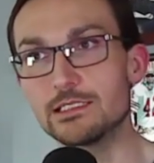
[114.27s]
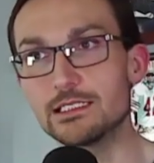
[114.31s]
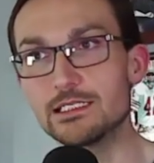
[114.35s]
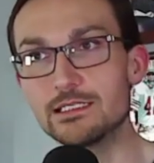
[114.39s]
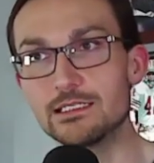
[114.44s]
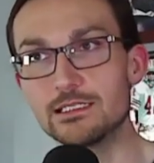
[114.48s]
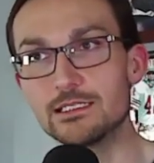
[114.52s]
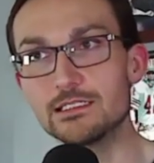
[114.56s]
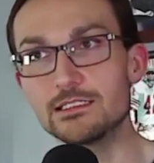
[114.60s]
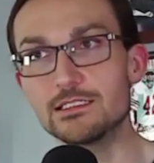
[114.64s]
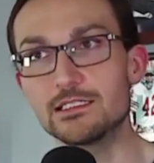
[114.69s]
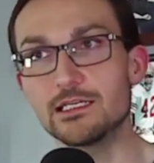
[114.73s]
he
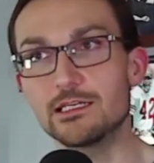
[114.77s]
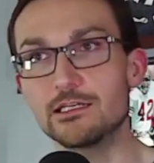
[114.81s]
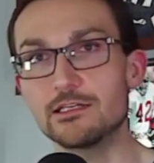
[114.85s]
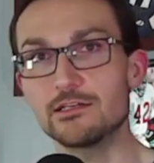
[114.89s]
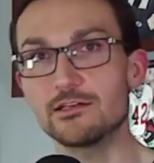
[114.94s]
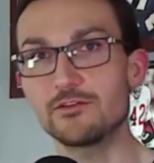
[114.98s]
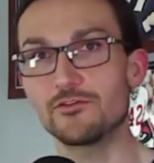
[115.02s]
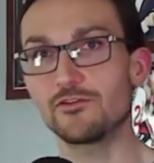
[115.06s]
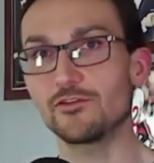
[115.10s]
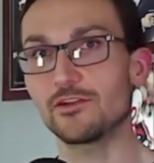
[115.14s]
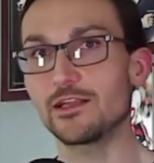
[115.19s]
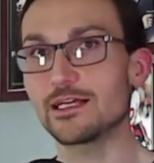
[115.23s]
can continue
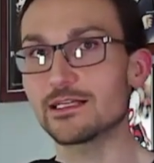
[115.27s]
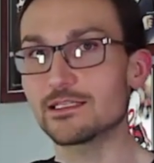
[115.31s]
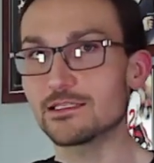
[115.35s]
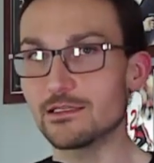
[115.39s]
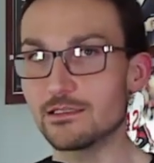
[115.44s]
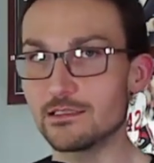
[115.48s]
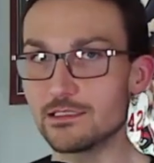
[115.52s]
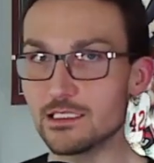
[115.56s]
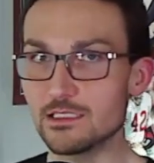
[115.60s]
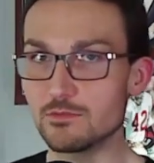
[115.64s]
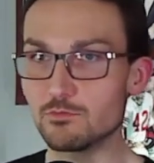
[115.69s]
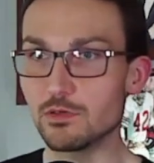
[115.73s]
to flex
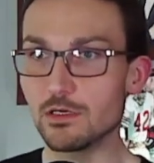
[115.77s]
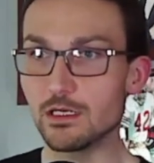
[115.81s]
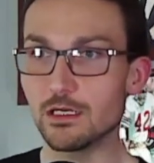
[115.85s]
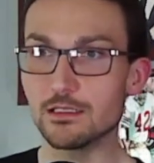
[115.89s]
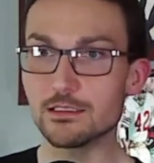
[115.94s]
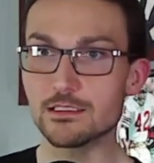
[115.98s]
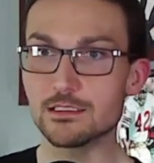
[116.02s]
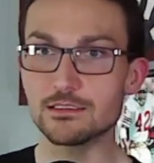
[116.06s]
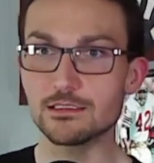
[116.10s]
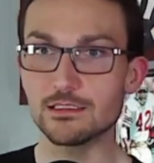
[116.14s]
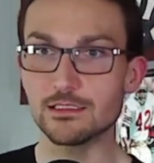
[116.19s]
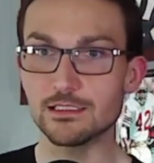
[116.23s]
on these
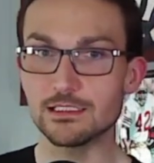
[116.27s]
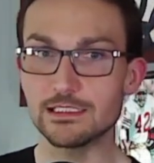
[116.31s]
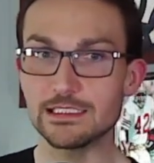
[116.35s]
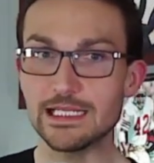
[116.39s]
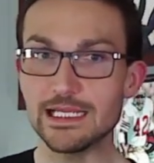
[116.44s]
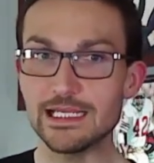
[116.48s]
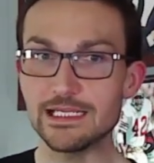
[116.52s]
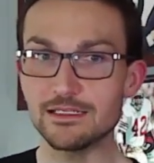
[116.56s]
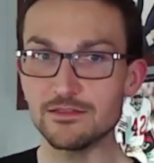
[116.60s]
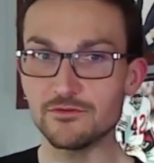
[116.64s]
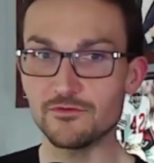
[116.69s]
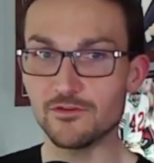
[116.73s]
broads until the
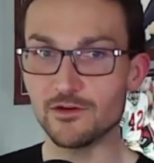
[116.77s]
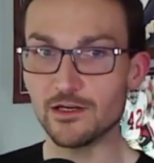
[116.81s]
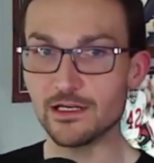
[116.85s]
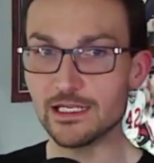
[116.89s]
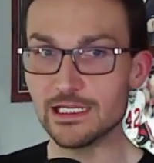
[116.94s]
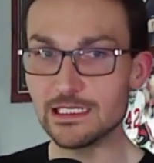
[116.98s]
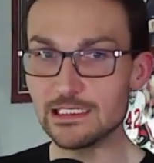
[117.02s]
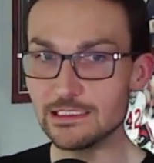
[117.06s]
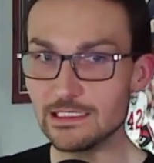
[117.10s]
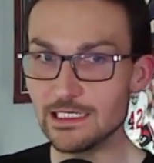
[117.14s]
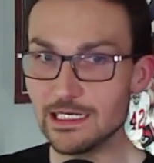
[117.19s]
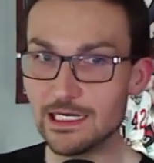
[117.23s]
day he
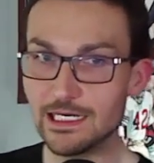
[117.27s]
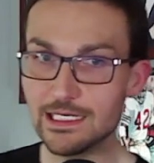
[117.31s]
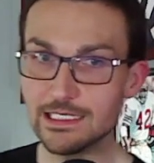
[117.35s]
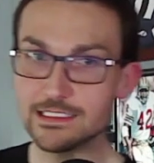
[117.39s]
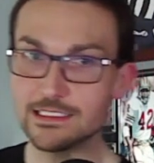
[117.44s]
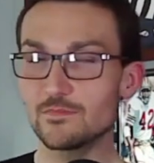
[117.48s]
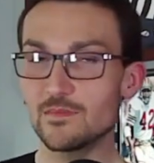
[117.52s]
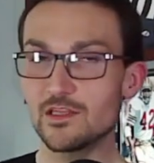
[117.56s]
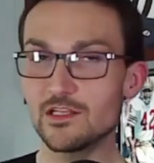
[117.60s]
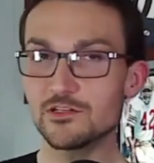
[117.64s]
fucking dies.